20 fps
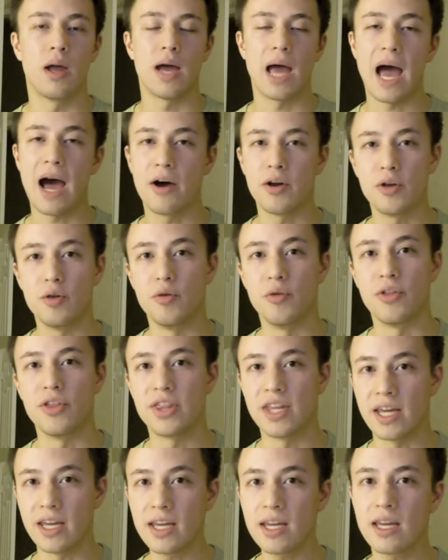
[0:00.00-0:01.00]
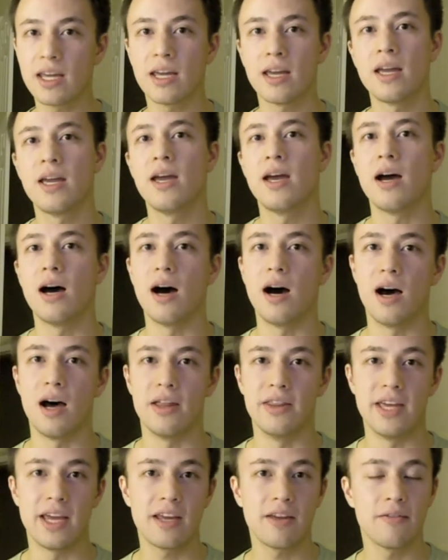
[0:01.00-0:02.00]
how you think.
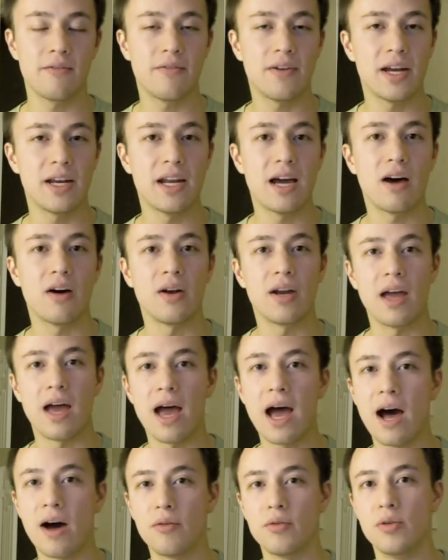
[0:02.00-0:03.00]
They can find out how